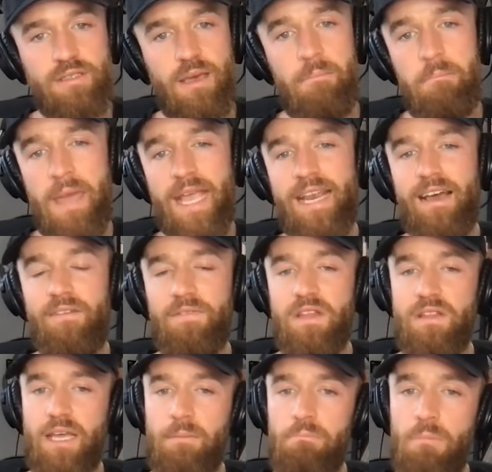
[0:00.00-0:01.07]
It may not
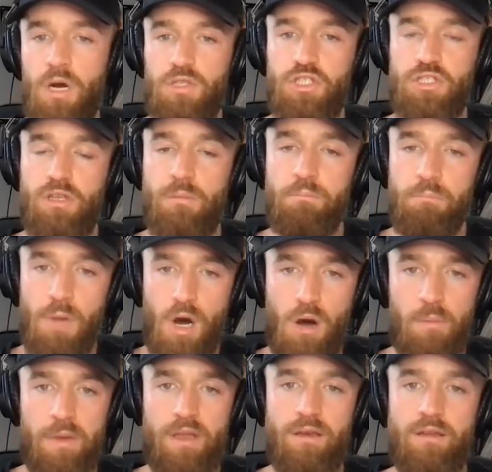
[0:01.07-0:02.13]
feel like much in the
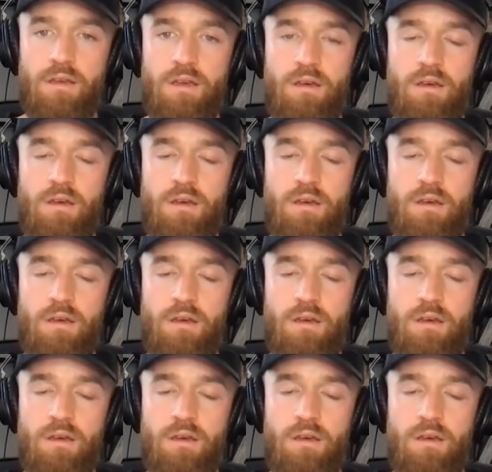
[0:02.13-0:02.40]
moment,